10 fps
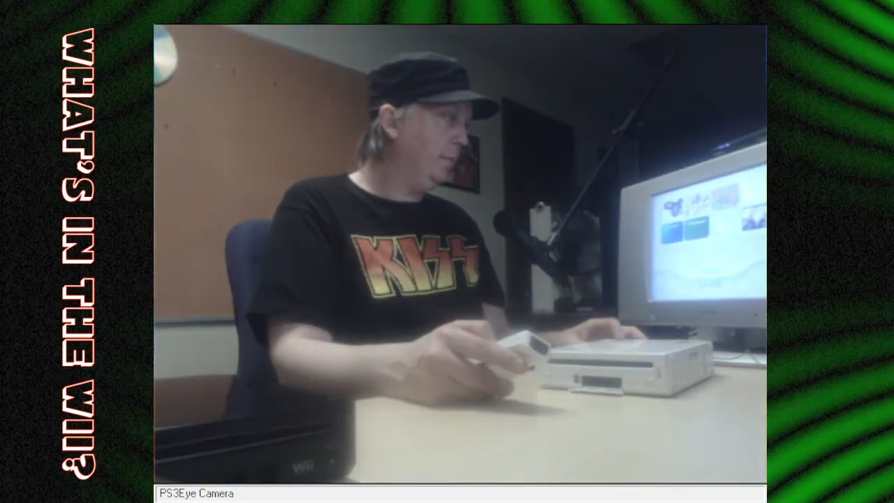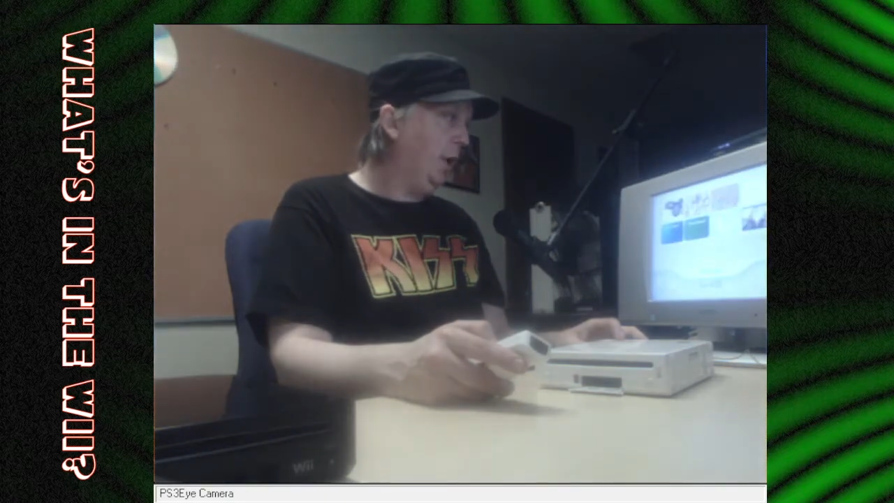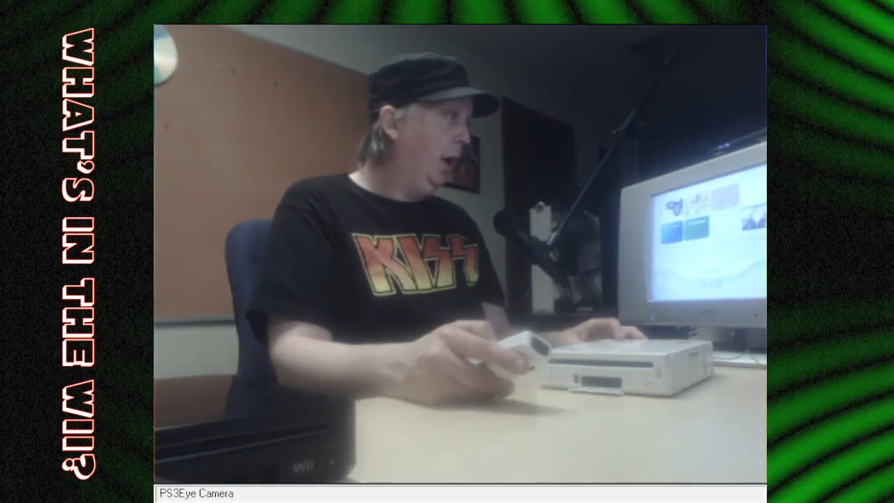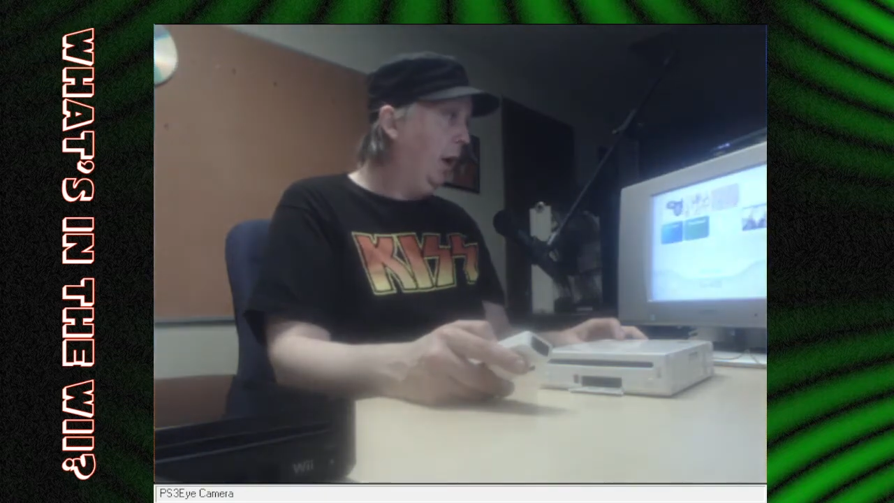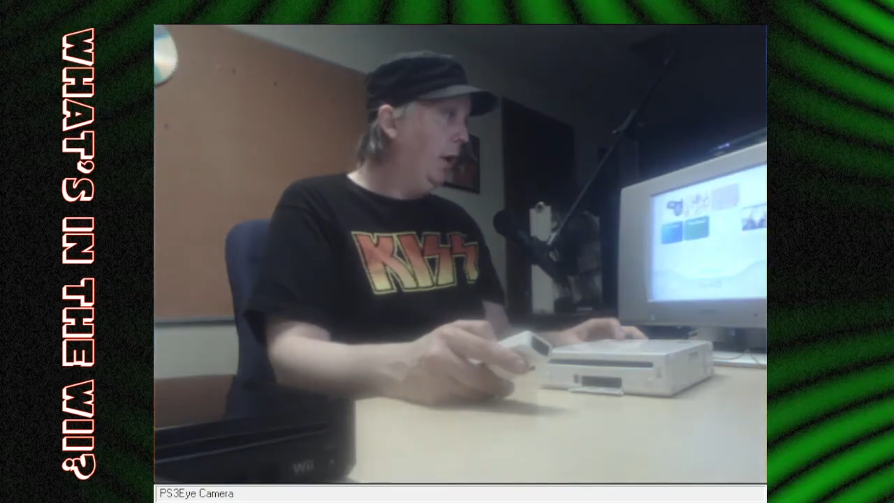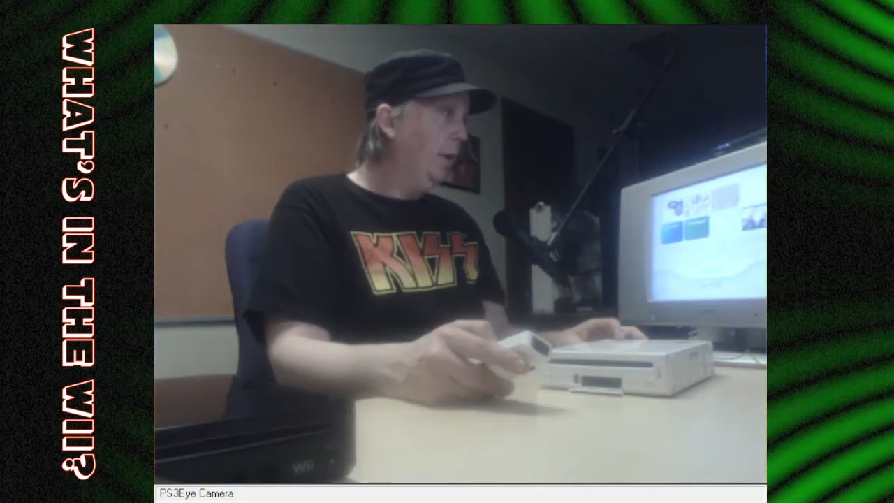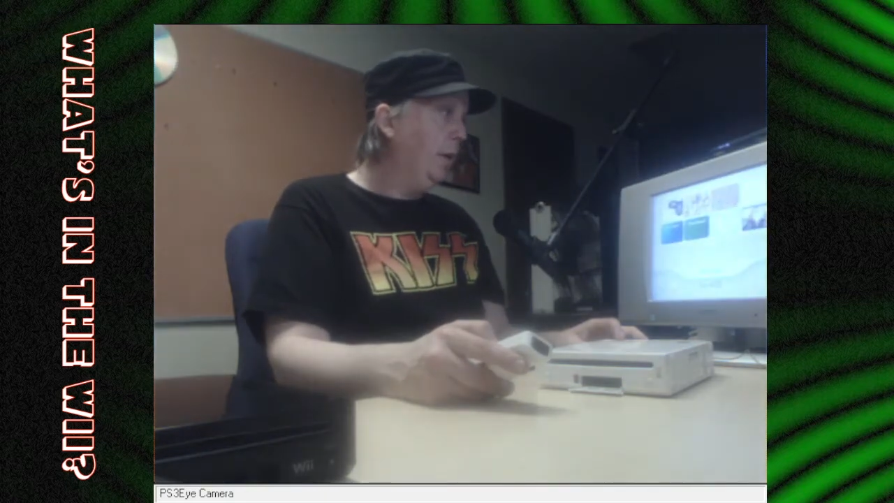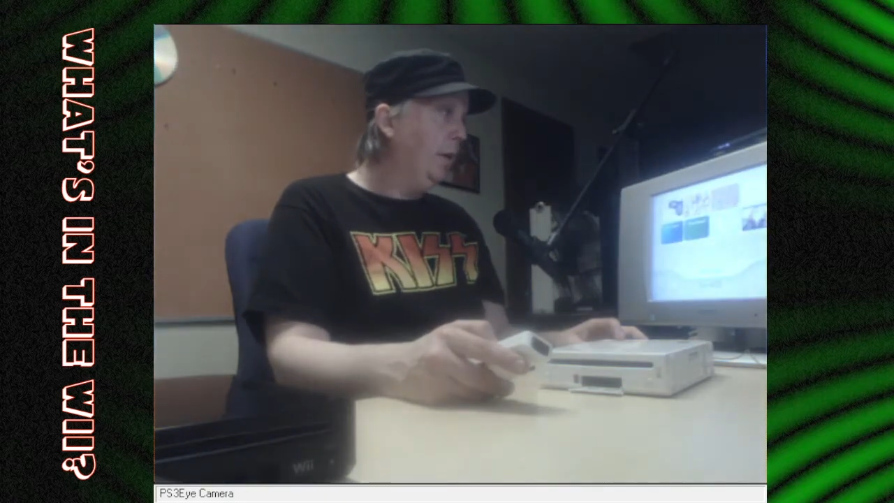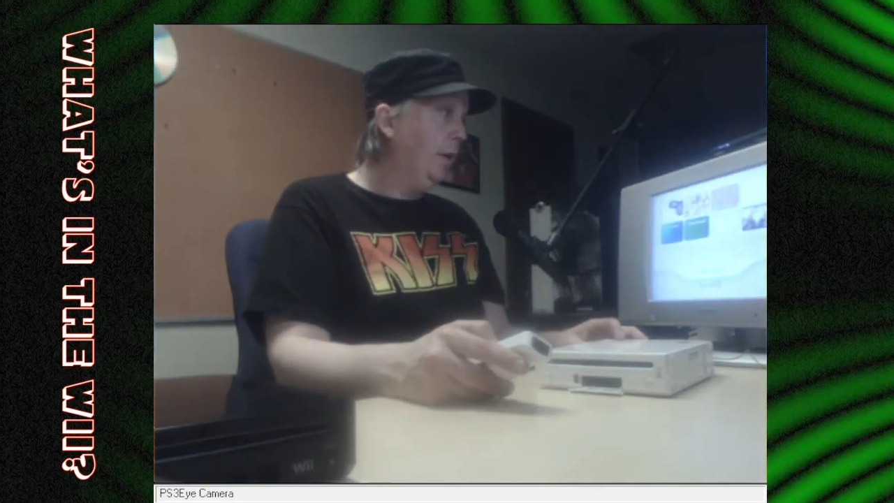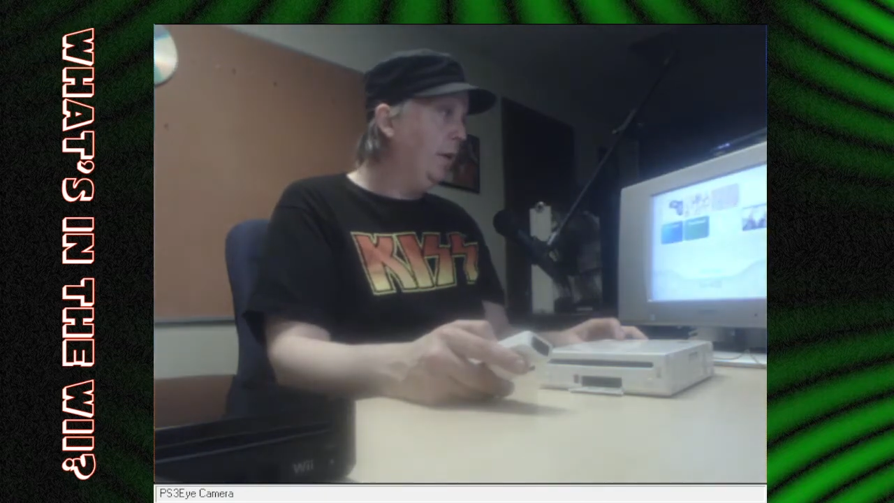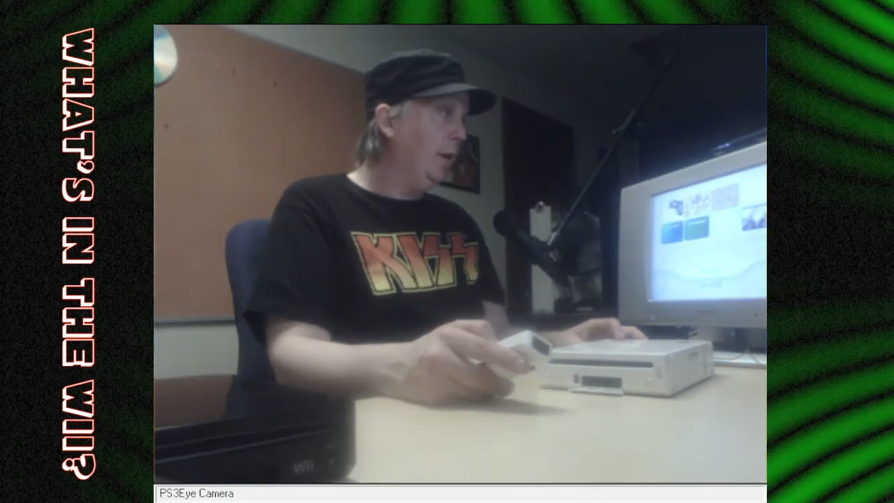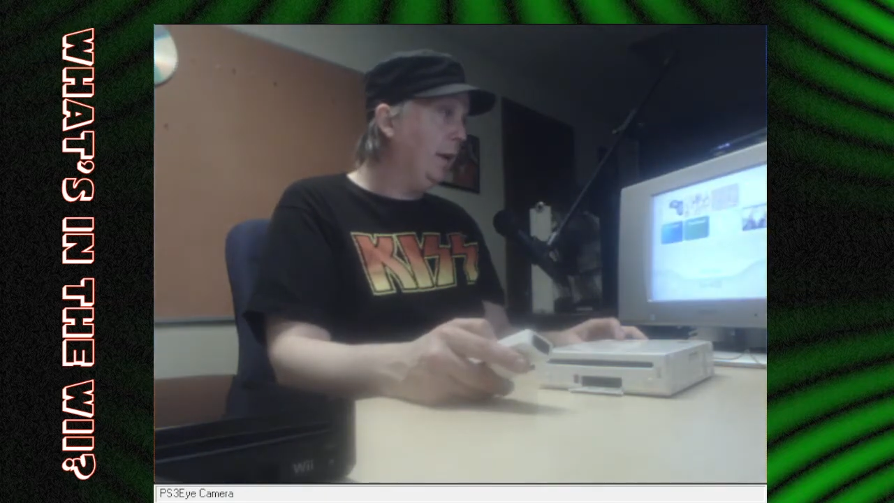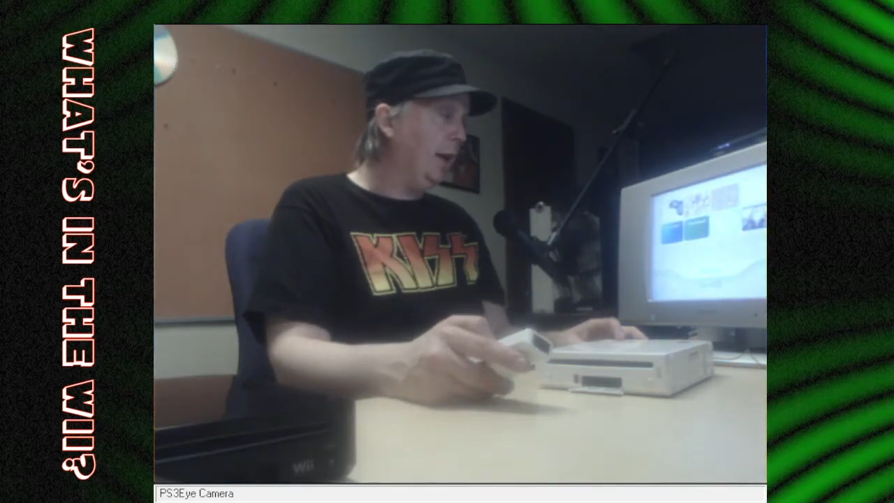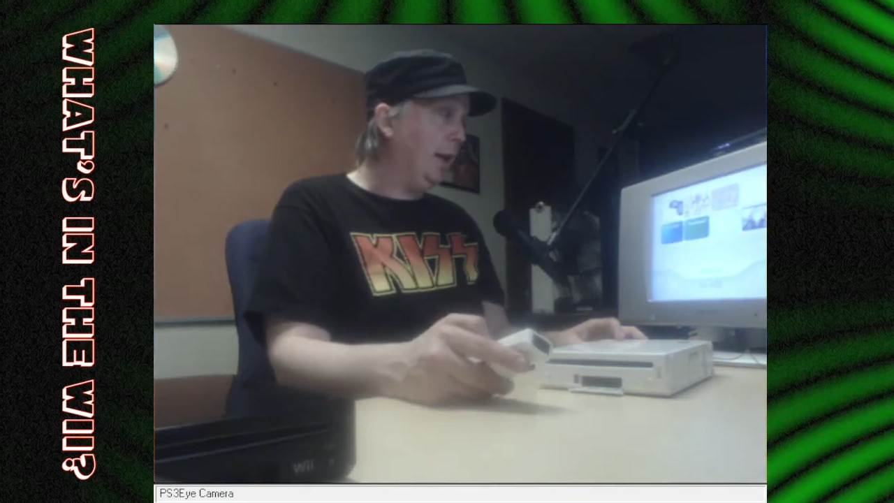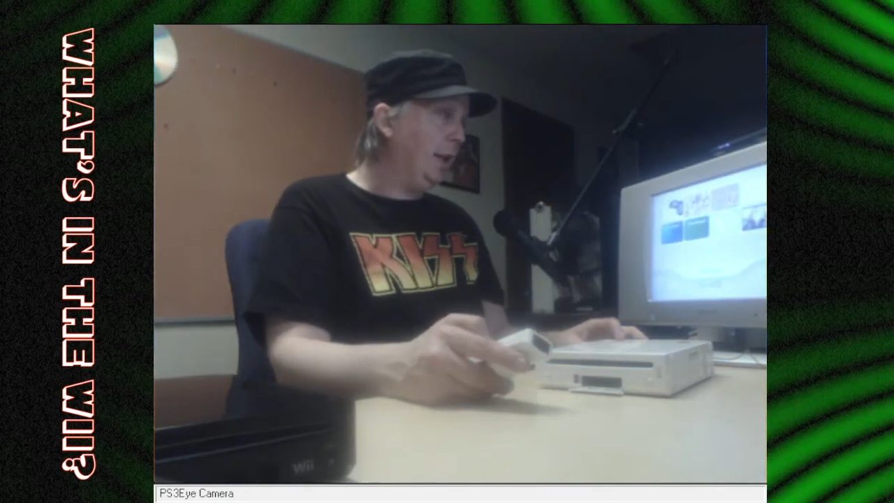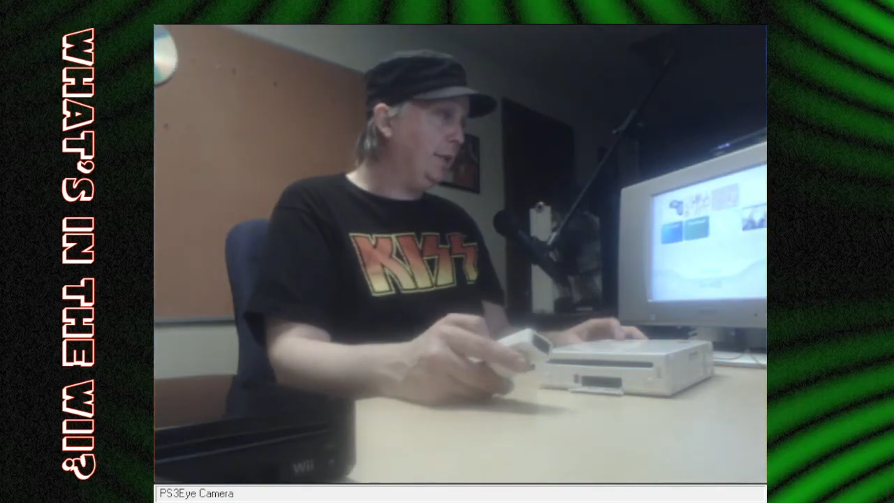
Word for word: Oh, I